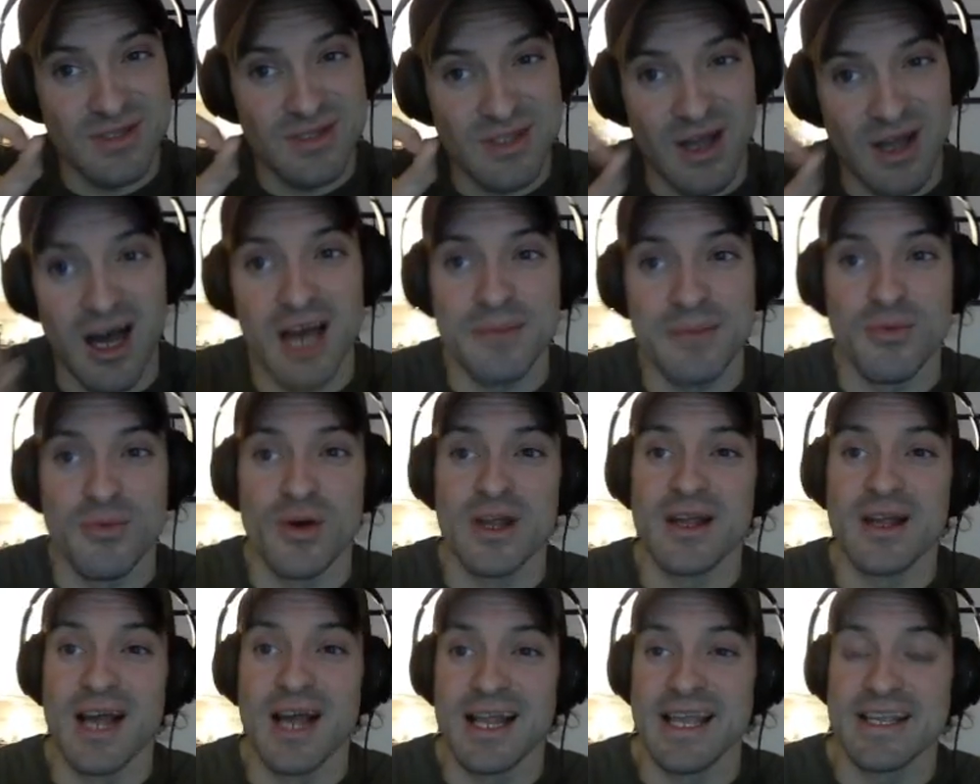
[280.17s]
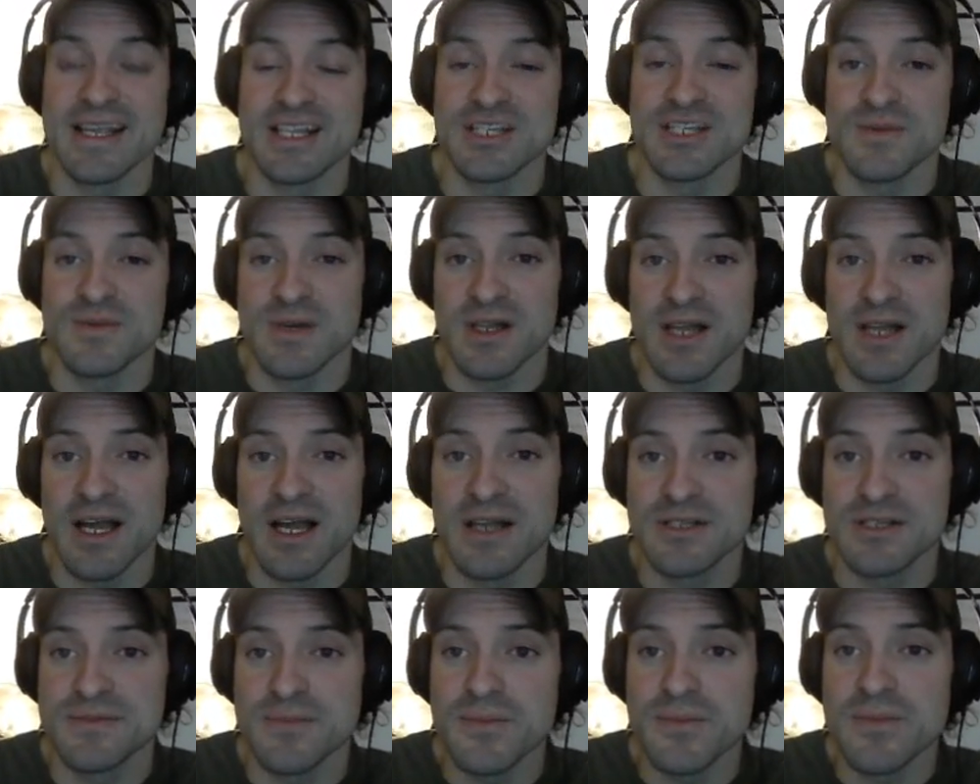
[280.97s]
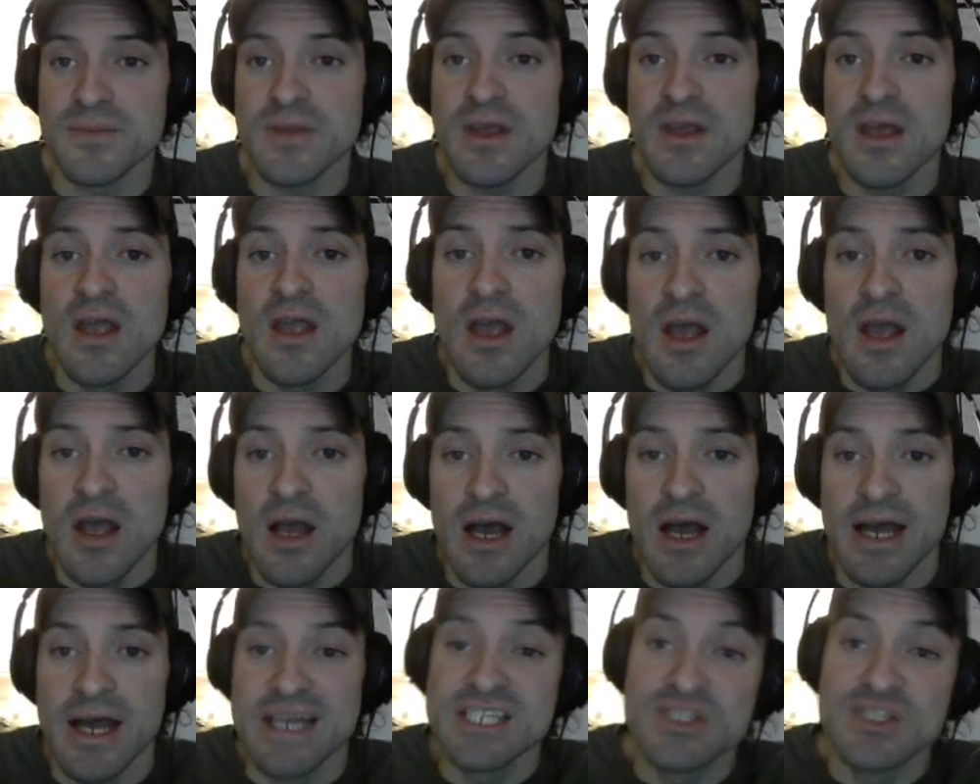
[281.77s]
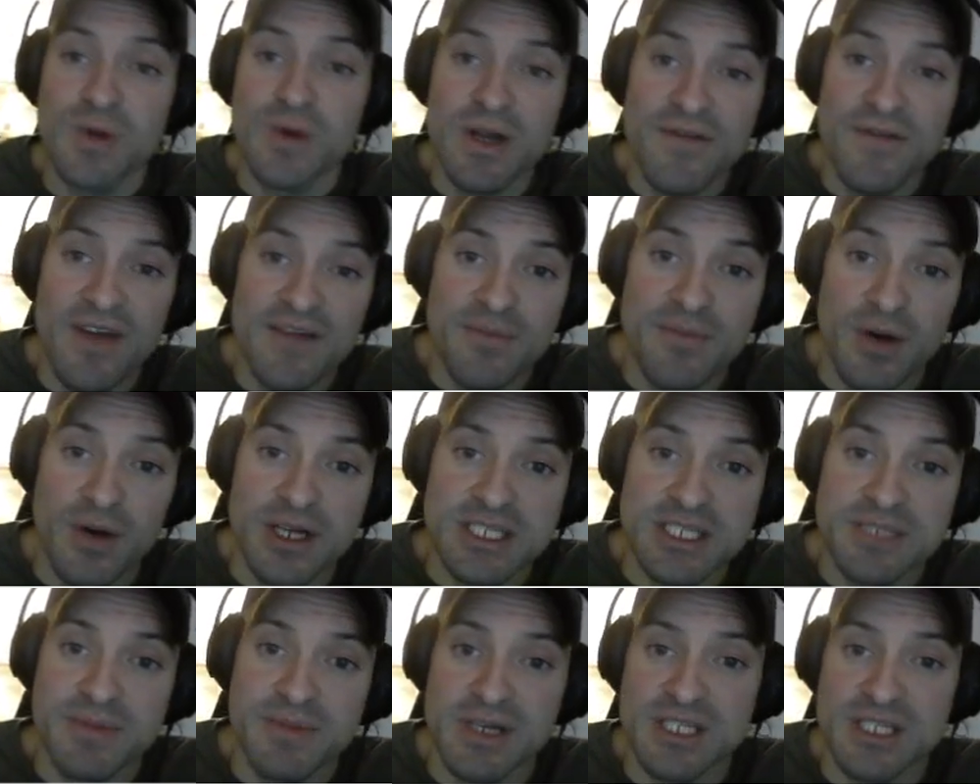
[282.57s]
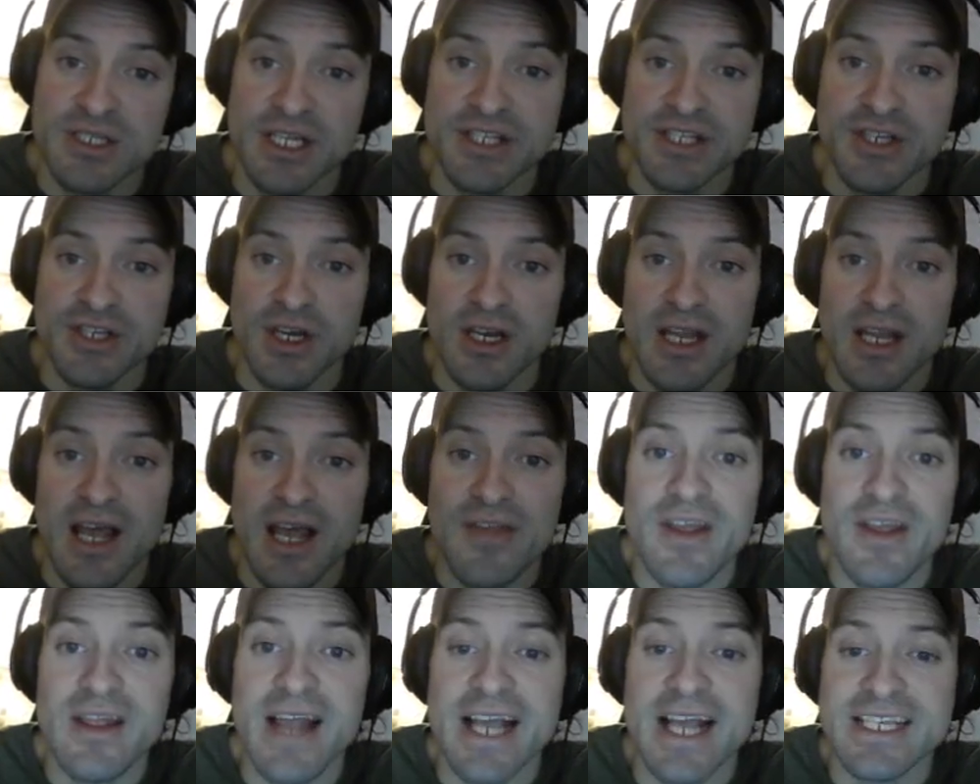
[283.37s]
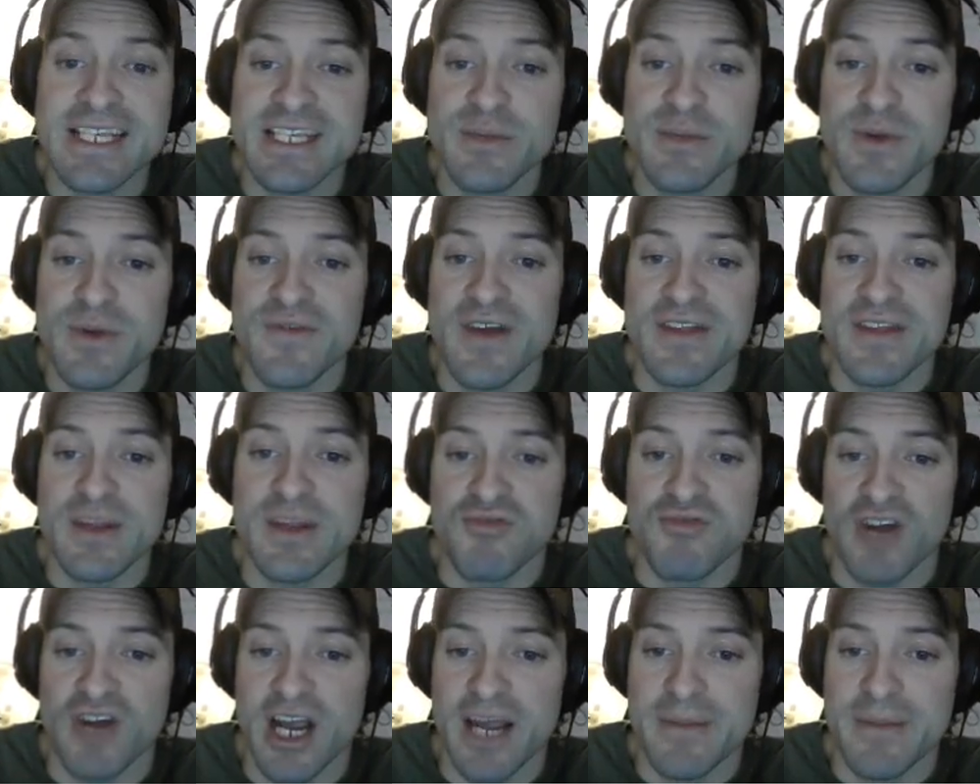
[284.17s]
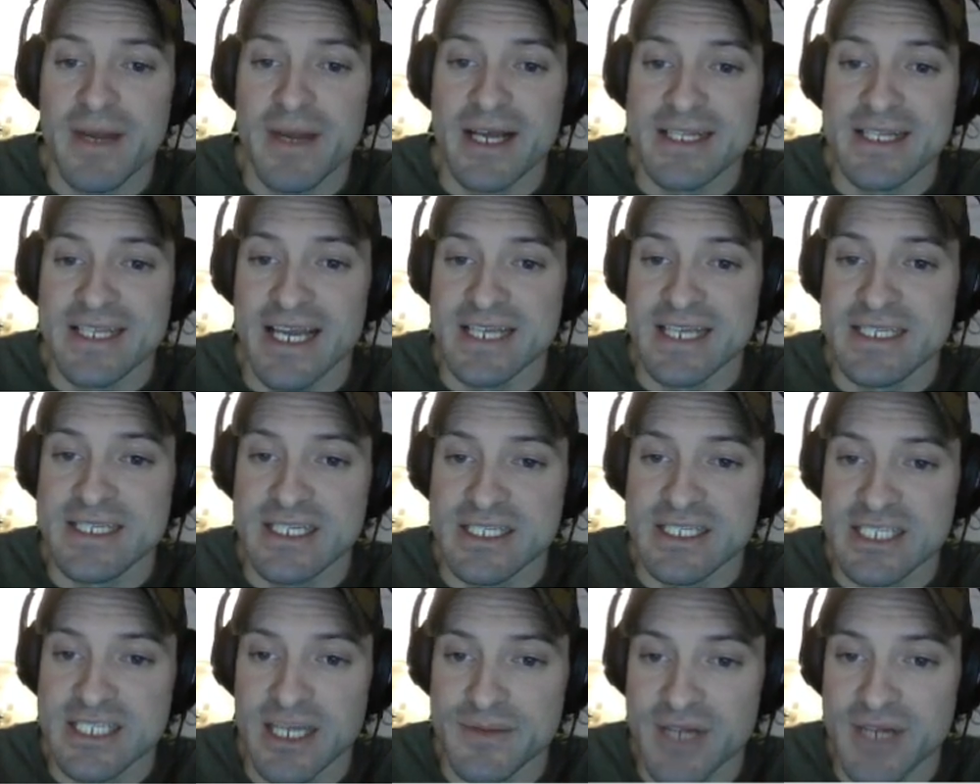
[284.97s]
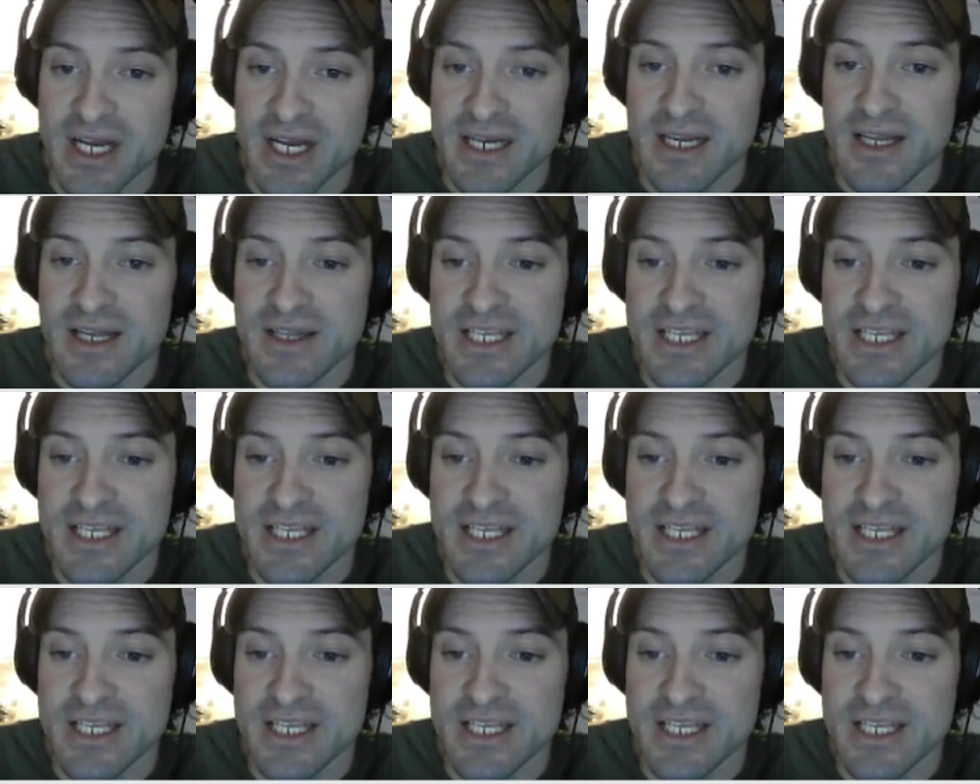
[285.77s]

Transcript: on point. I like this one a lot. That is 25 points, but it's good. And then lastly, we've got the Prime Test Subject.